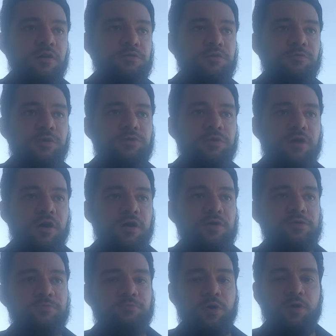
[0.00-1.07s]
like to read you
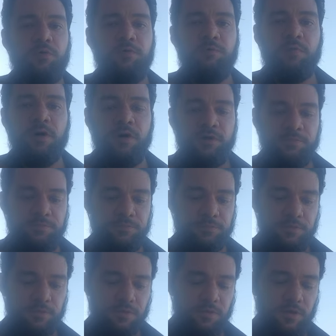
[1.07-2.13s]
guys a poem of mine.
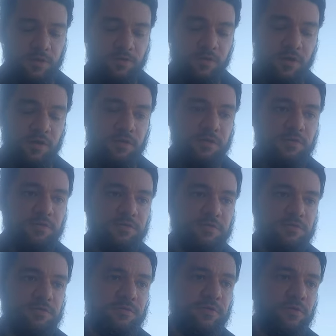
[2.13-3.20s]
Okay, this
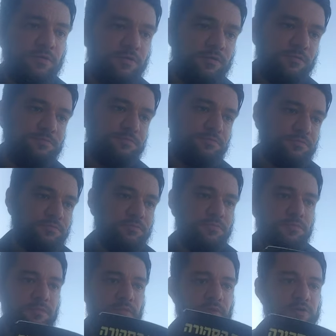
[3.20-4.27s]
is called
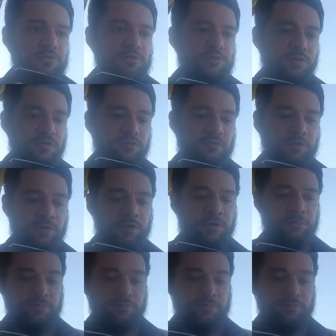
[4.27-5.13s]
Surfing